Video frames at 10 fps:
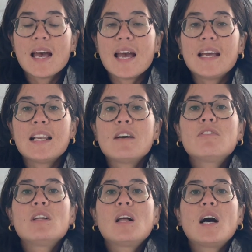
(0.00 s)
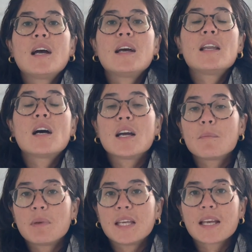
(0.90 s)
A level and
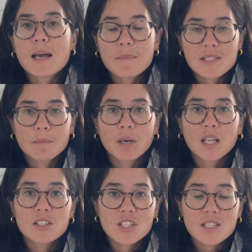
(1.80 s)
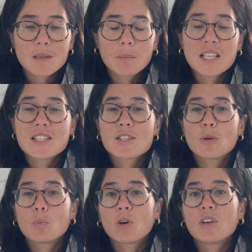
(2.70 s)
IB chemists and biologists, please
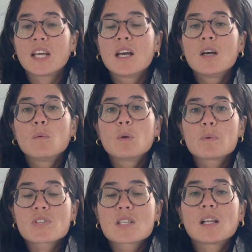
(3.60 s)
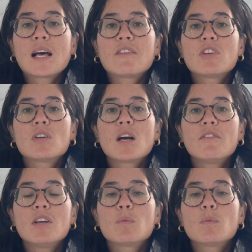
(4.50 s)
don't worry, we will still have you covered.